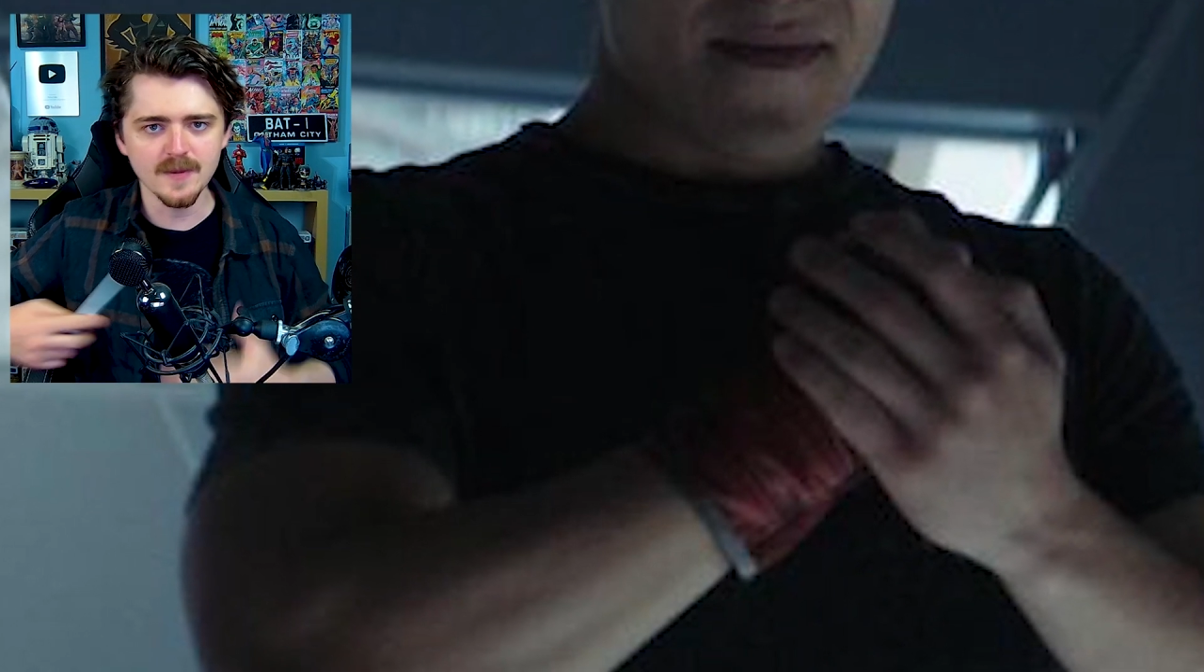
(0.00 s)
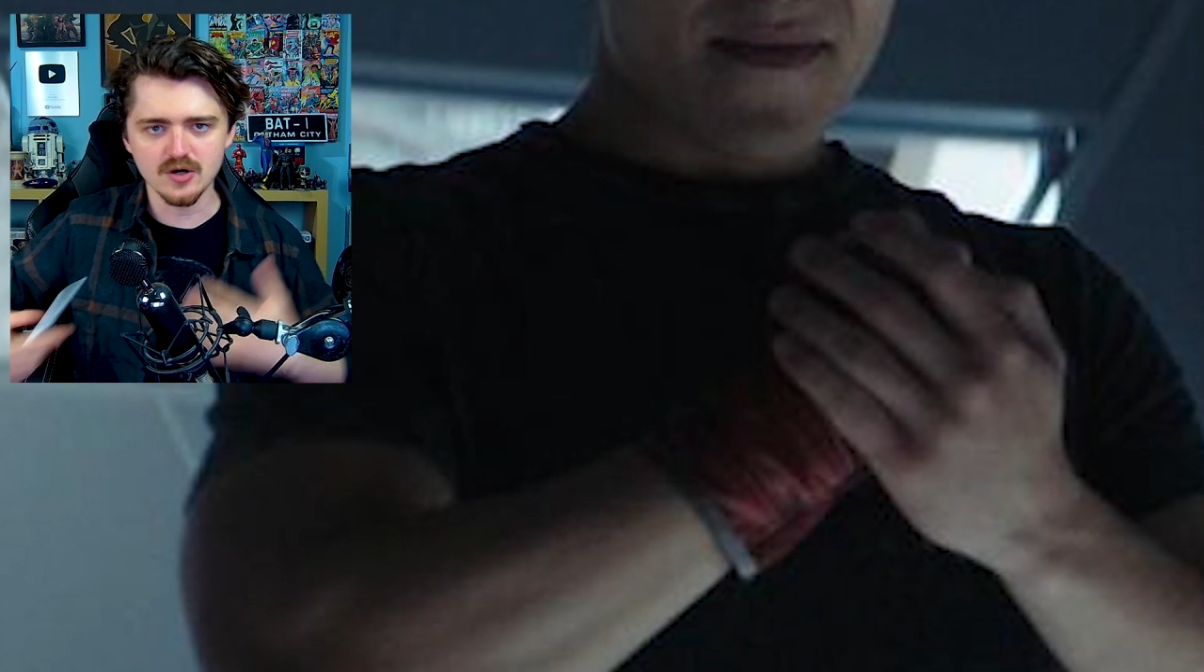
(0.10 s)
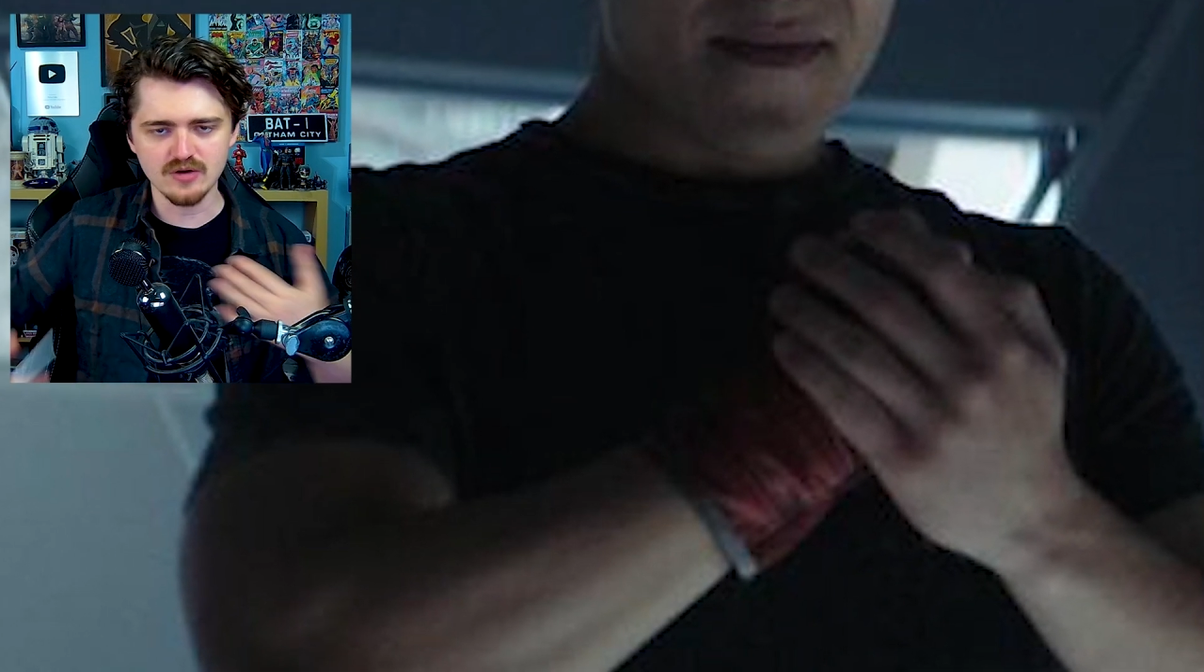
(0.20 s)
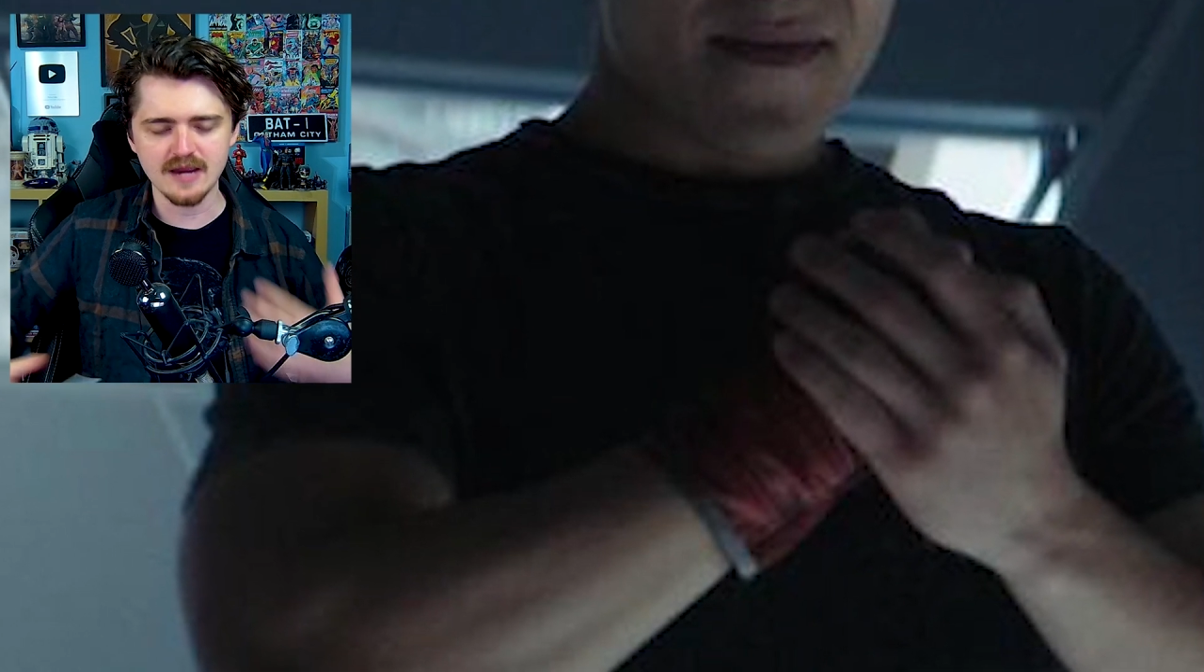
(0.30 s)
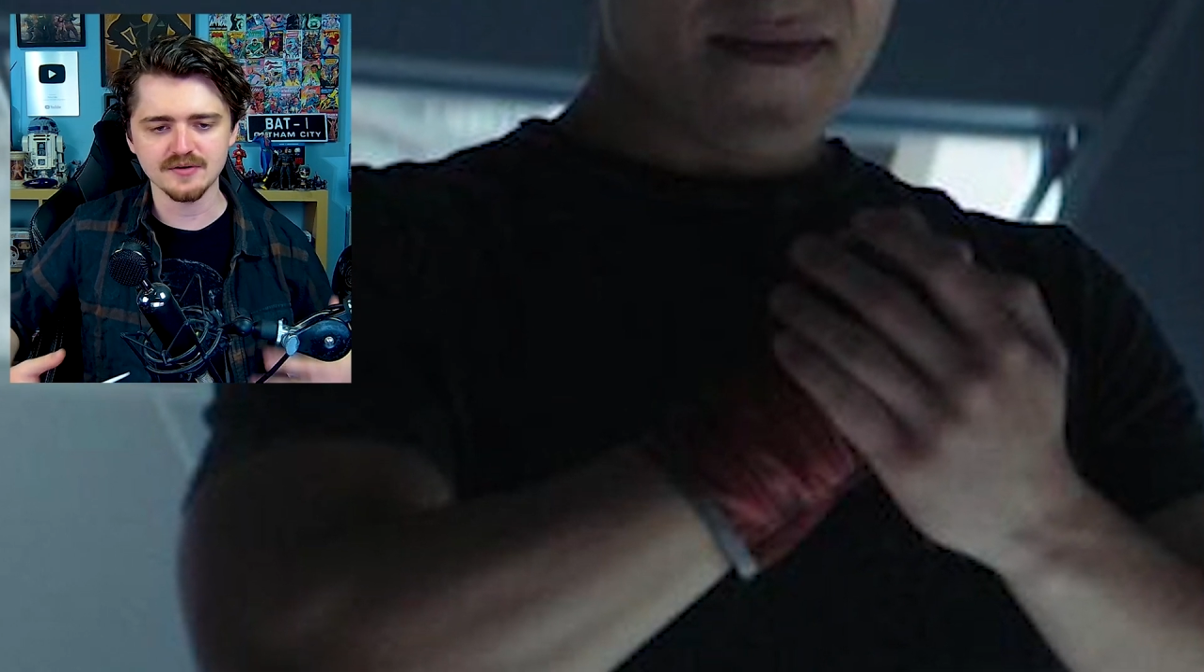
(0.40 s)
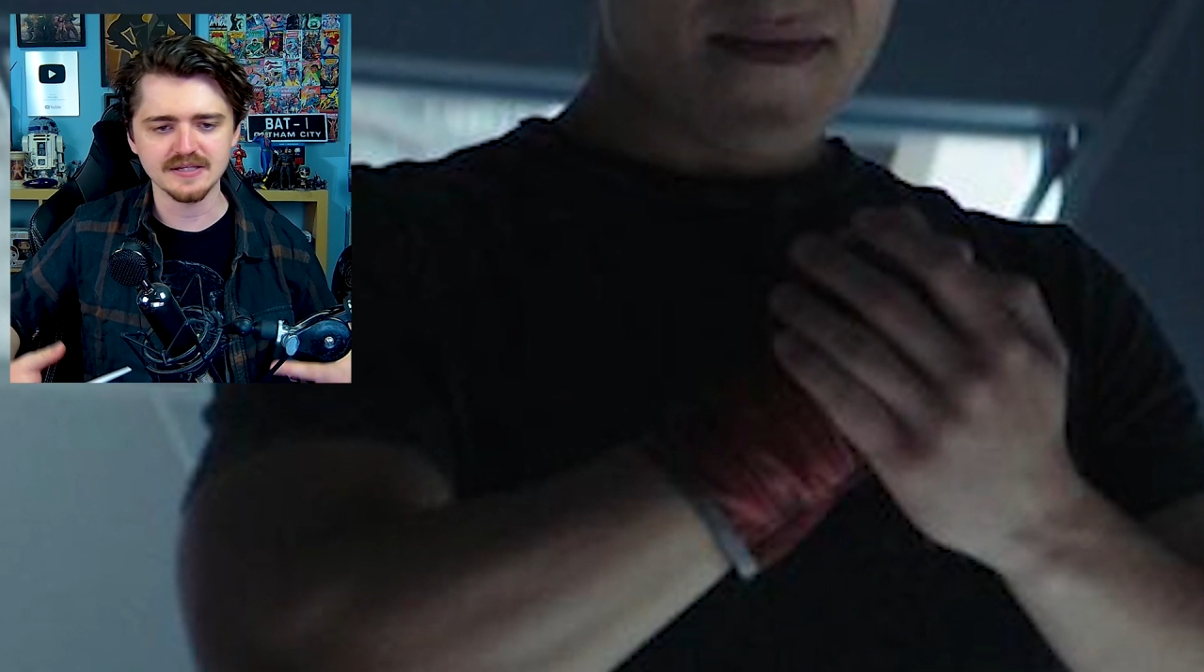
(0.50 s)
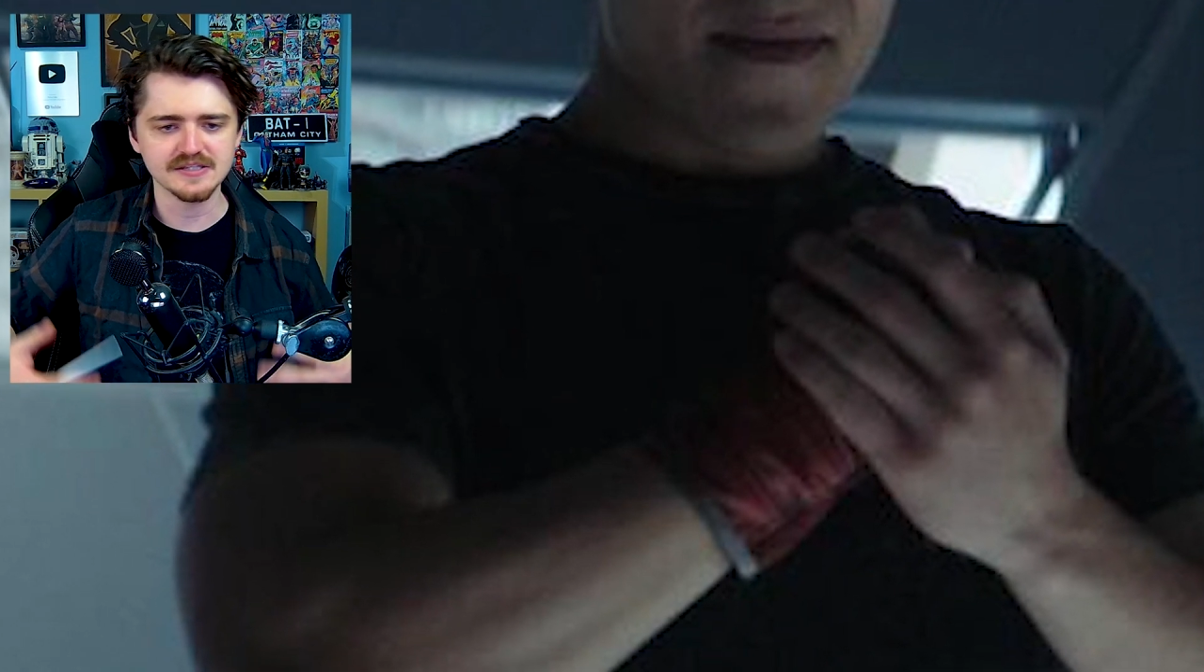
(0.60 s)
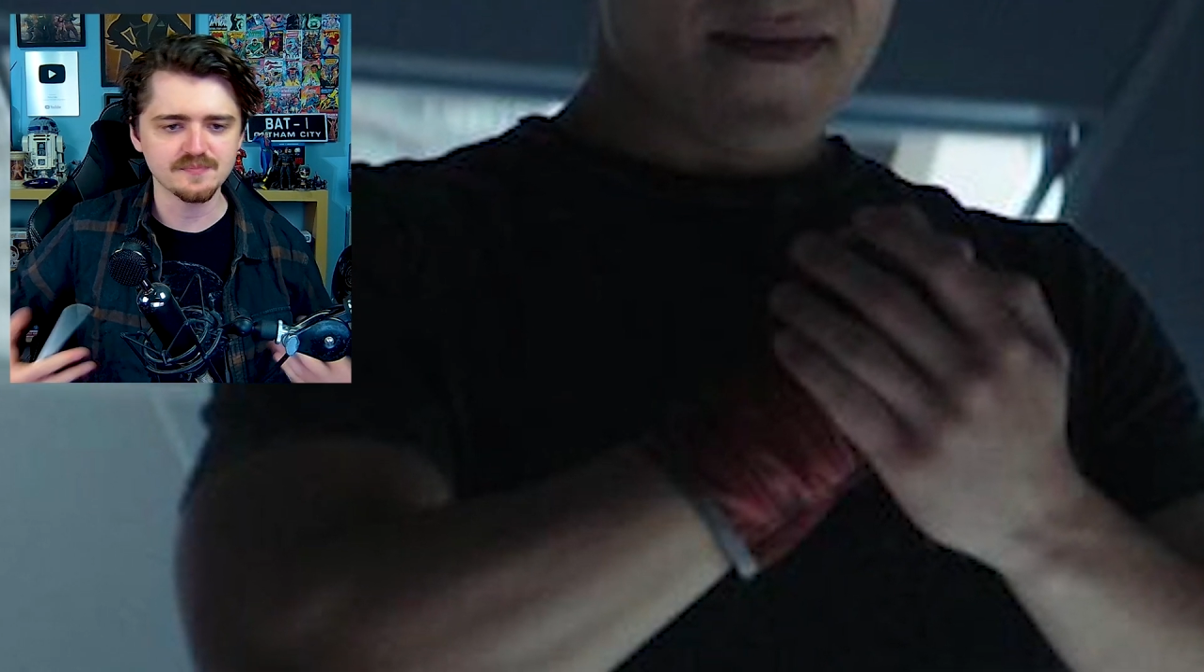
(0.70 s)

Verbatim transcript: around his